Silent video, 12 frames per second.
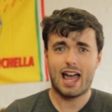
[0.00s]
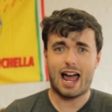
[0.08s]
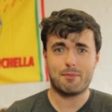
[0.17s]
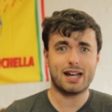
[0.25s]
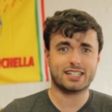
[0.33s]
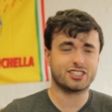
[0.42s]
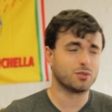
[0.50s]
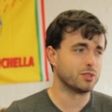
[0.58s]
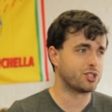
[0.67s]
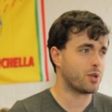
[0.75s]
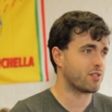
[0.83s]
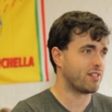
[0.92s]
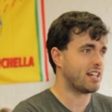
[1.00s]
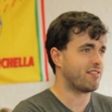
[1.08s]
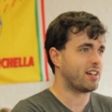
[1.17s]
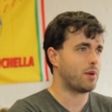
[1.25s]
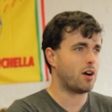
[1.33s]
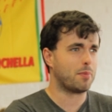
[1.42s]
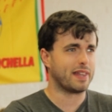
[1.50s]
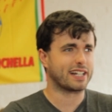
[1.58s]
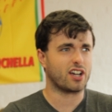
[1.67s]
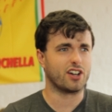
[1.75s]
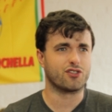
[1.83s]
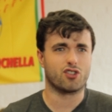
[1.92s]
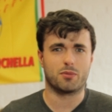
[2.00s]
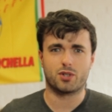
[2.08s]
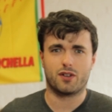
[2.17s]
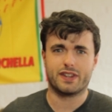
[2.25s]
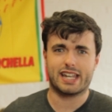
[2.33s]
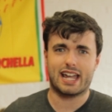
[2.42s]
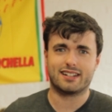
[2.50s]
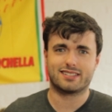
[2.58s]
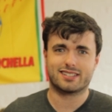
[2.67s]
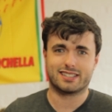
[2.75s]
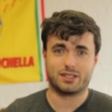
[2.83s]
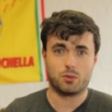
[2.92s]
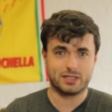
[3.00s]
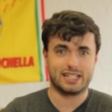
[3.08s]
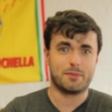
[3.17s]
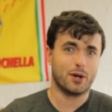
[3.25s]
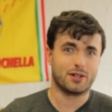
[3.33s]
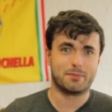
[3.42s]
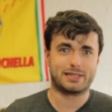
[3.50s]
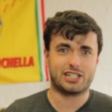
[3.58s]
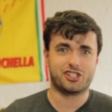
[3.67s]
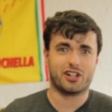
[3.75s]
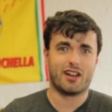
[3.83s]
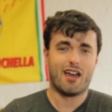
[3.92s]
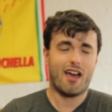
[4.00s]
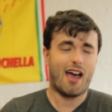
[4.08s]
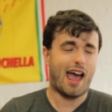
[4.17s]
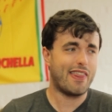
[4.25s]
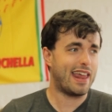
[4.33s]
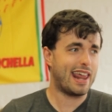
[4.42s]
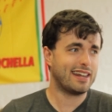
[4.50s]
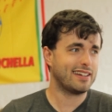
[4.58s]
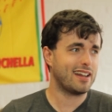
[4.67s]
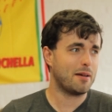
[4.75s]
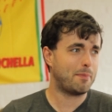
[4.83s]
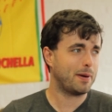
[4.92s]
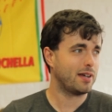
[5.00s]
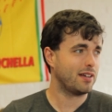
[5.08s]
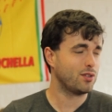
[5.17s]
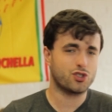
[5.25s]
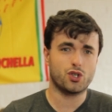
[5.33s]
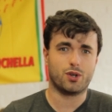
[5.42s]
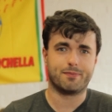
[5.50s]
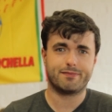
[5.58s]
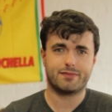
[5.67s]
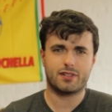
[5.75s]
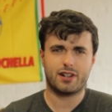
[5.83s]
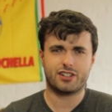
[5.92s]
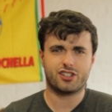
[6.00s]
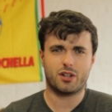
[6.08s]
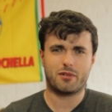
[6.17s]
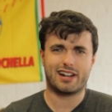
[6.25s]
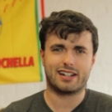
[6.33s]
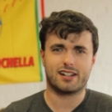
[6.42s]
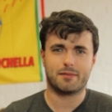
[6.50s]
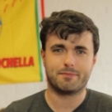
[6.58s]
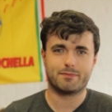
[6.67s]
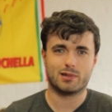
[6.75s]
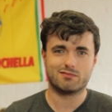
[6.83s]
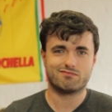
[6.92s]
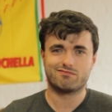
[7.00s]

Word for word: And Magnussen was doing really, really well, but then kind of dropped off at the end because he was in a podium position and then ended up, not sure, don't actually know where he ended up, but